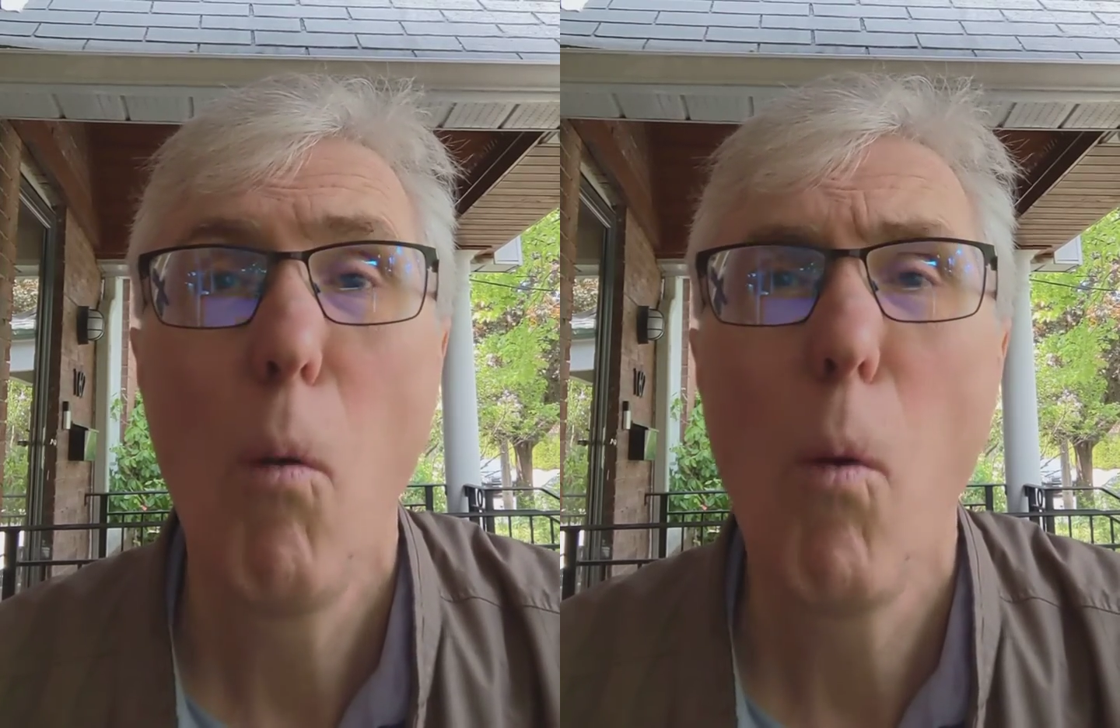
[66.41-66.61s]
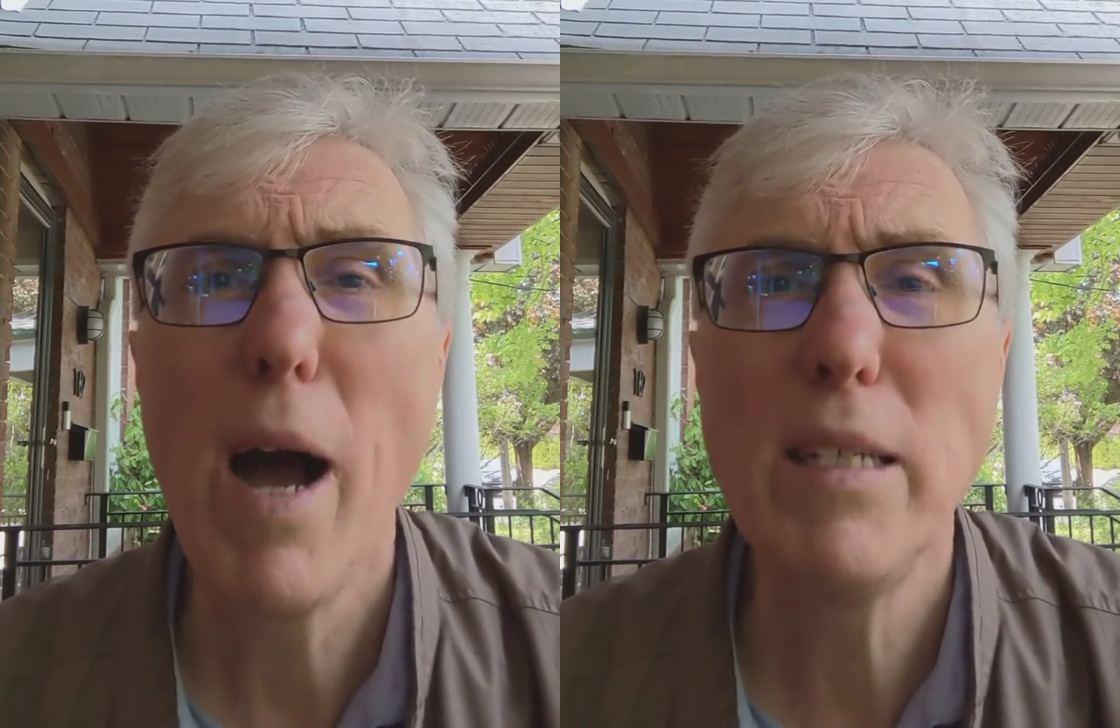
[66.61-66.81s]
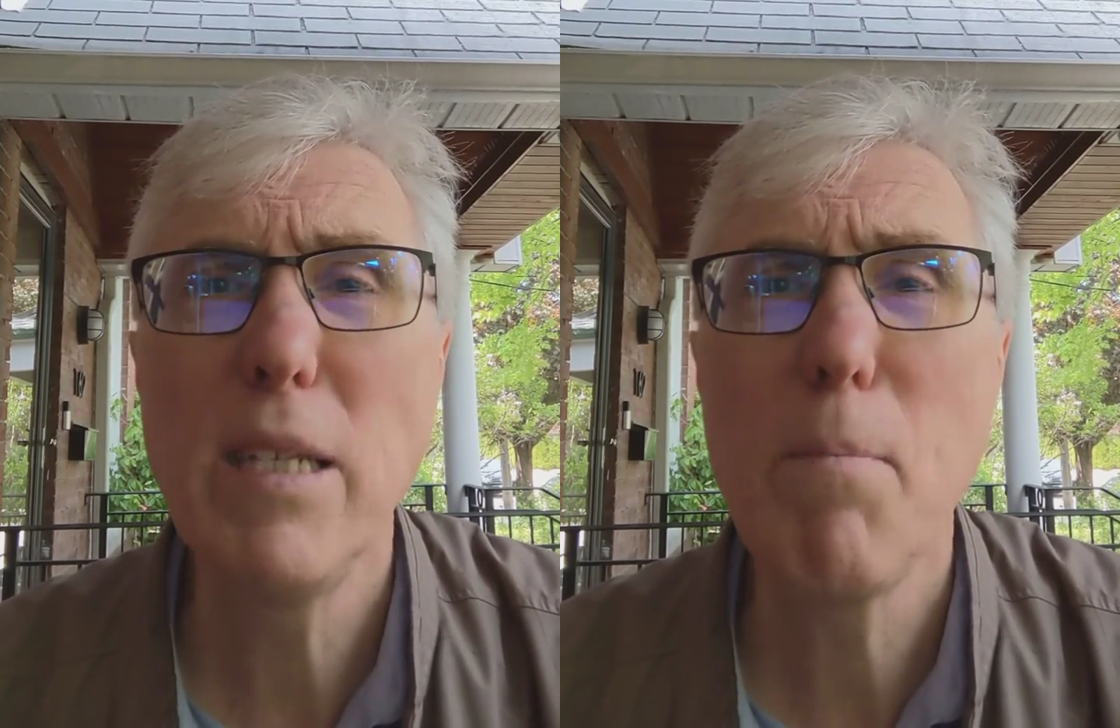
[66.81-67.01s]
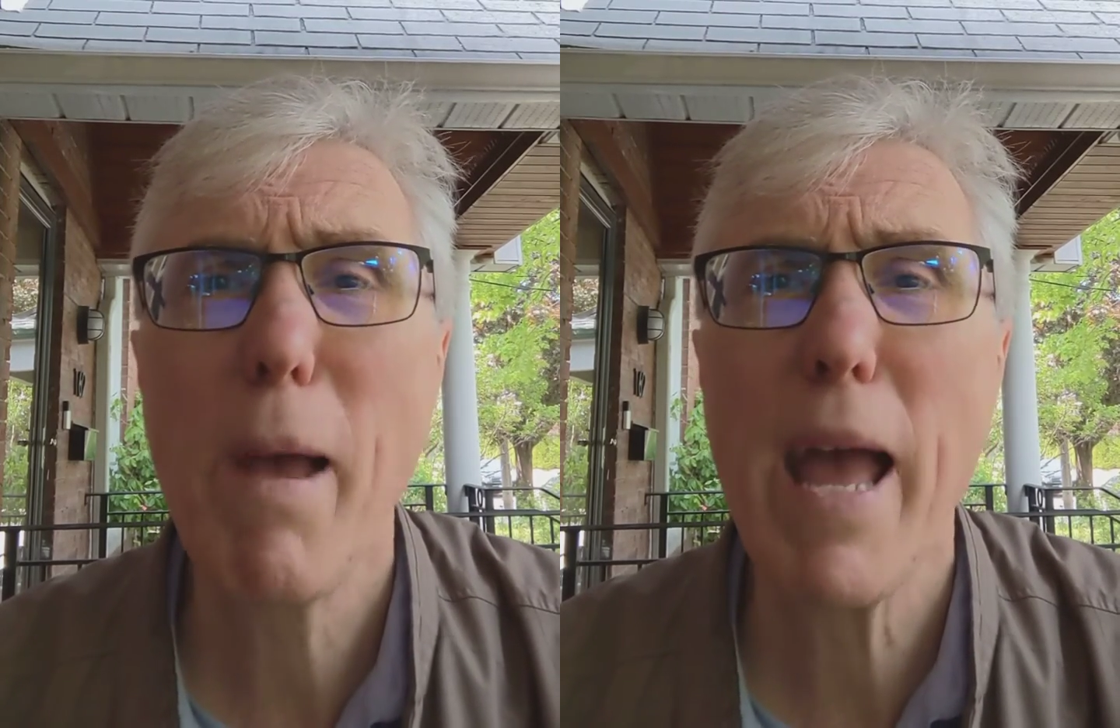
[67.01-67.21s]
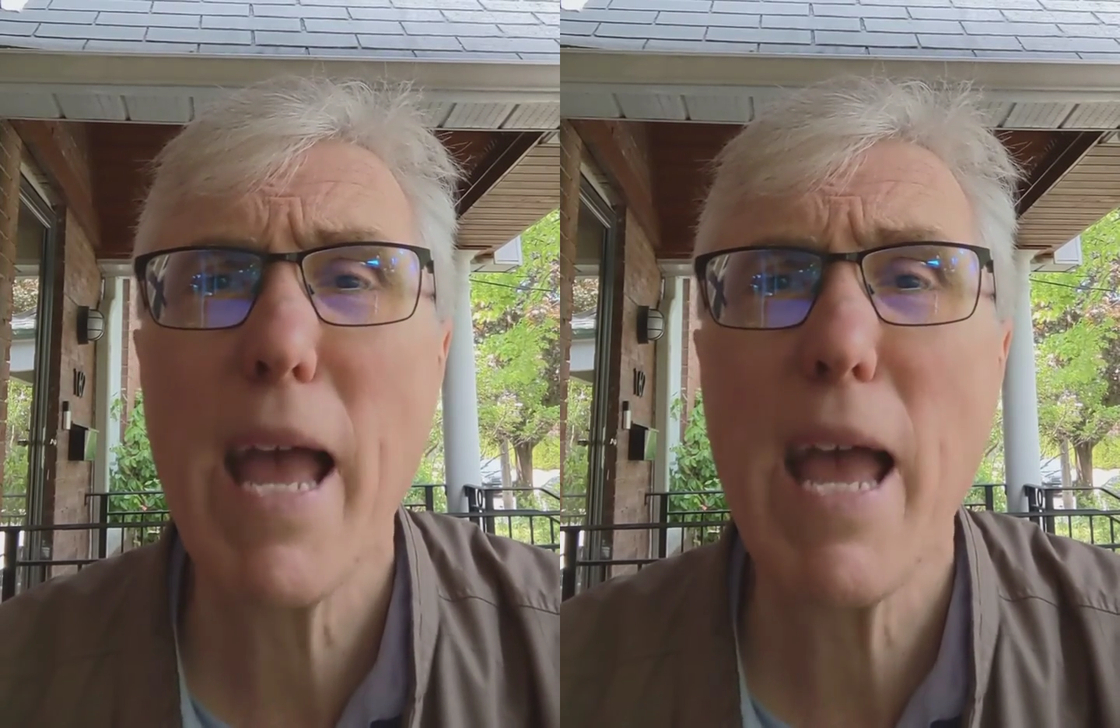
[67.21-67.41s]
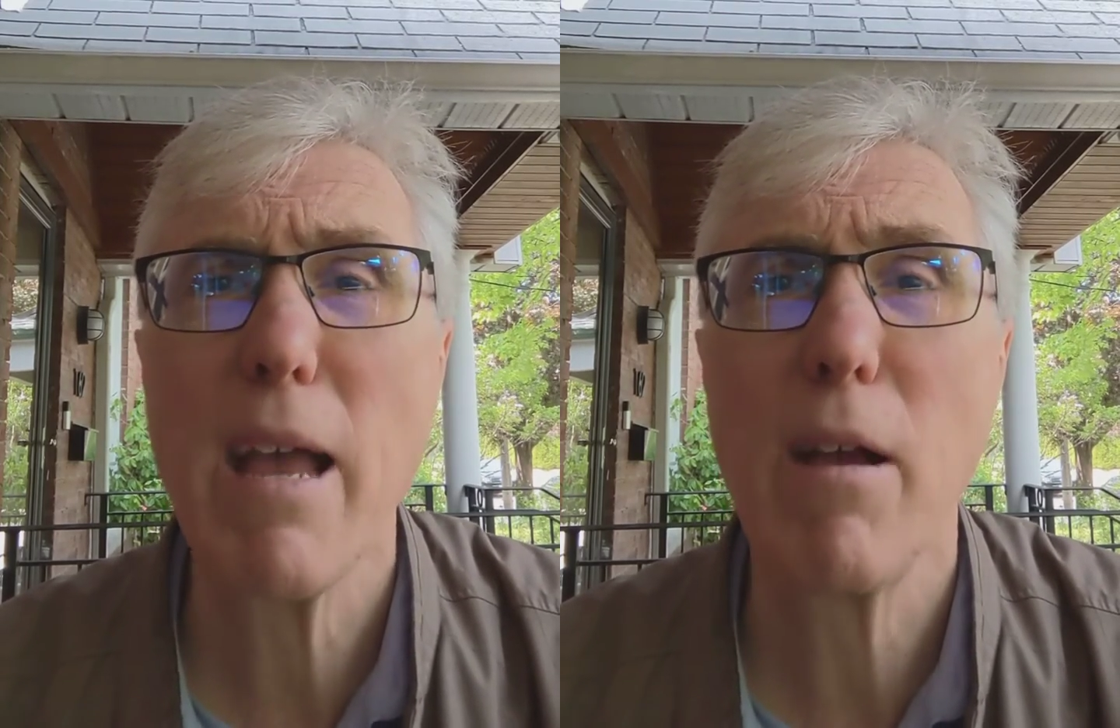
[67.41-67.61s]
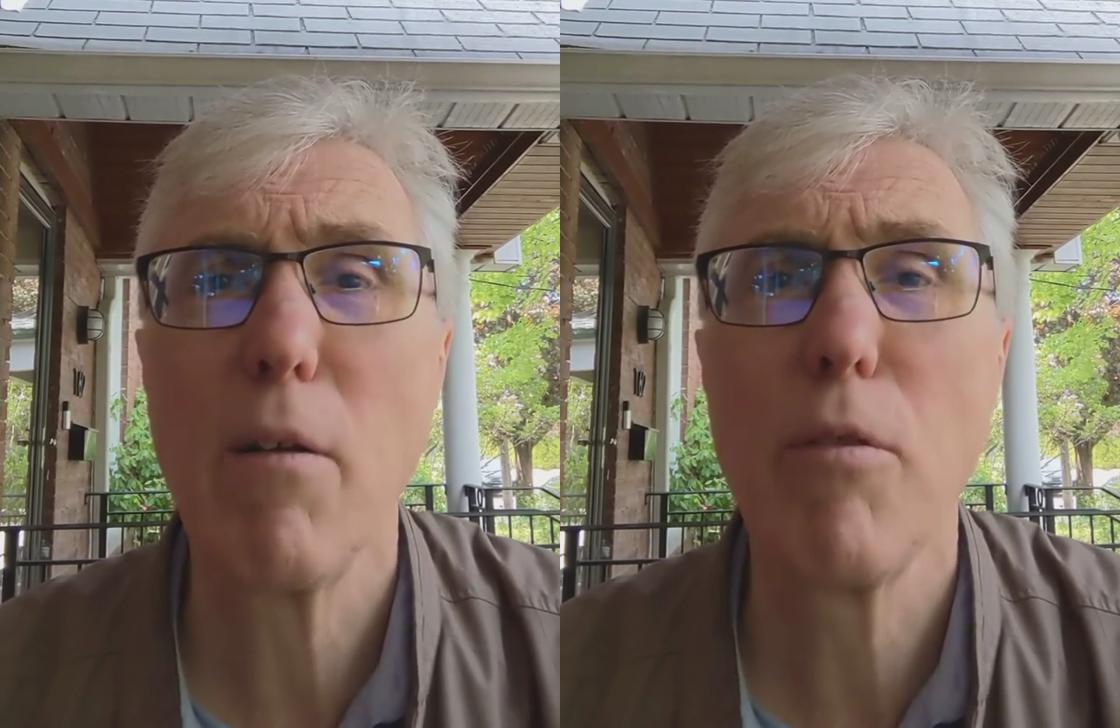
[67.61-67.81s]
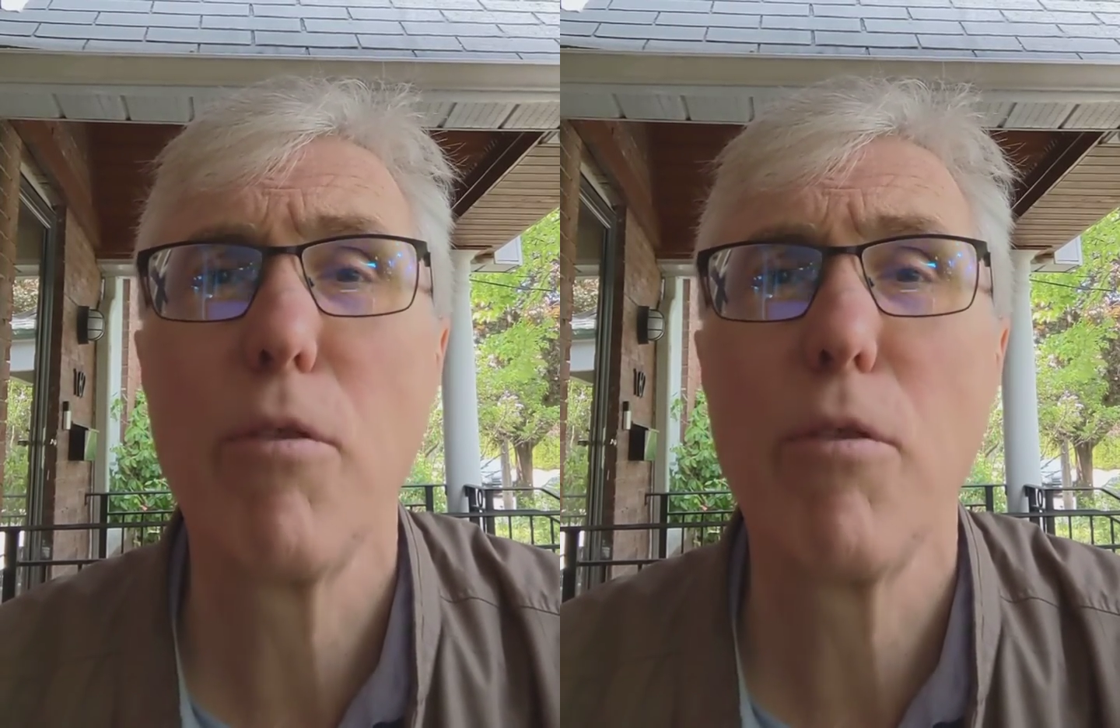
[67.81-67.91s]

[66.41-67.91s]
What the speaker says: Why is he paving